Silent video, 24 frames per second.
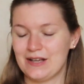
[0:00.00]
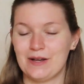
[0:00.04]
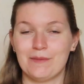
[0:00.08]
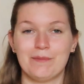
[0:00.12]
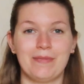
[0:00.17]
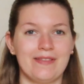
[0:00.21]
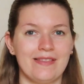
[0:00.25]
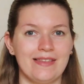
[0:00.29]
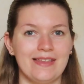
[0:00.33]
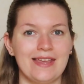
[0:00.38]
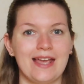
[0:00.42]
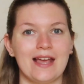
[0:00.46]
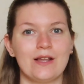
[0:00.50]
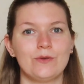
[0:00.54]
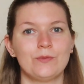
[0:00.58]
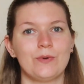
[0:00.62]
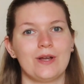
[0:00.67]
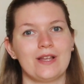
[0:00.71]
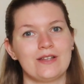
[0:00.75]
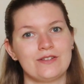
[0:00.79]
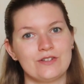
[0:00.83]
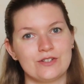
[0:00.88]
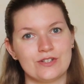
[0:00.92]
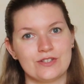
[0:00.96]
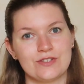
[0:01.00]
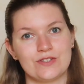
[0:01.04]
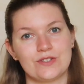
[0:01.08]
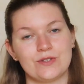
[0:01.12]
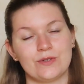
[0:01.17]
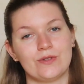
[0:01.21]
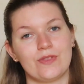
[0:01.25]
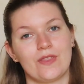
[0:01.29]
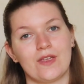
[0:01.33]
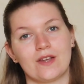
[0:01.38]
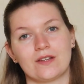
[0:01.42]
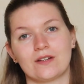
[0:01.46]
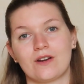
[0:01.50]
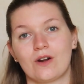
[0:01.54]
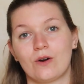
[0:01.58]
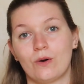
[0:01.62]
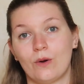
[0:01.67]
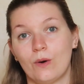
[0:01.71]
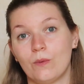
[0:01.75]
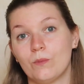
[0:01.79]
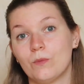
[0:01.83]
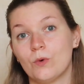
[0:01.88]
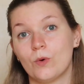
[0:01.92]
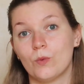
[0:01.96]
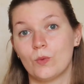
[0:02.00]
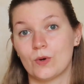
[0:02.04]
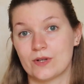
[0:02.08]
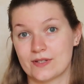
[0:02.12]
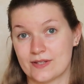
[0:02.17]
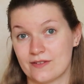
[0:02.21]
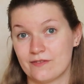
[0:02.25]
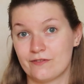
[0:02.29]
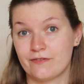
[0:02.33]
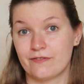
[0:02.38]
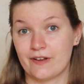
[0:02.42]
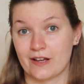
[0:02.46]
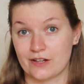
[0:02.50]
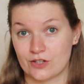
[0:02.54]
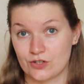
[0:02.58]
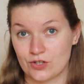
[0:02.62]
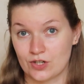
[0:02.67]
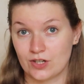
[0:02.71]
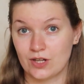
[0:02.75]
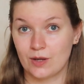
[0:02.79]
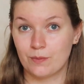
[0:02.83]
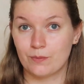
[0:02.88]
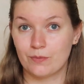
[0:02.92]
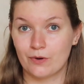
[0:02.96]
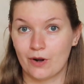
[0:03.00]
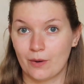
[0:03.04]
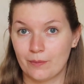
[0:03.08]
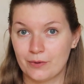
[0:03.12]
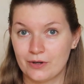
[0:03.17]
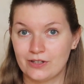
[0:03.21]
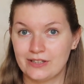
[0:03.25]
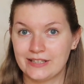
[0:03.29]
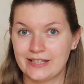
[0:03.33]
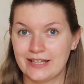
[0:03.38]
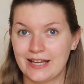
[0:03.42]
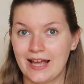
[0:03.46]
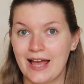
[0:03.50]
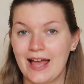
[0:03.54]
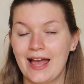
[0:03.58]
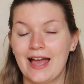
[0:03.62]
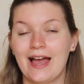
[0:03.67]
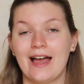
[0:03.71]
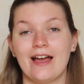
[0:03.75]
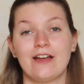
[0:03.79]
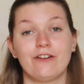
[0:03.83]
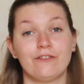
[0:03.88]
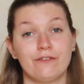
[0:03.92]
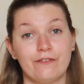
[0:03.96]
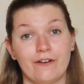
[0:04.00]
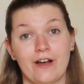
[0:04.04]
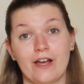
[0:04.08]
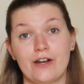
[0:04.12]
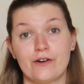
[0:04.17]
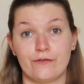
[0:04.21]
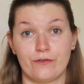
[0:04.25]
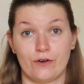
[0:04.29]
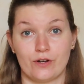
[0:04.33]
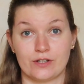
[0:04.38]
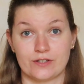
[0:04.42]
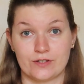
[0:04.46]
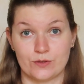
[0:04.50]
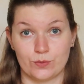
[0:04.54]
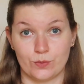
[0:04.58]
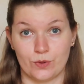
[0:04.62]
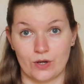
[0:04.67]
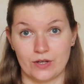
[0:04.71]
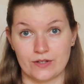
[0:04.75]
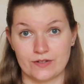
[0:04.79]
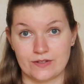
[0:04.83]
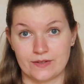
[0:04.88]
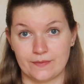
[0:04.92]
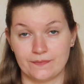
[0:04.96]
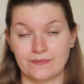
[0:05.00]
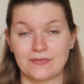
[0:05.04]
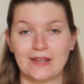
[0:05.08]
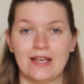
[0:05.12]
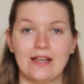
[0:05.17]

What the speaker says: But in the end we understood that Chrome wasn't functioning properly and Firefox was.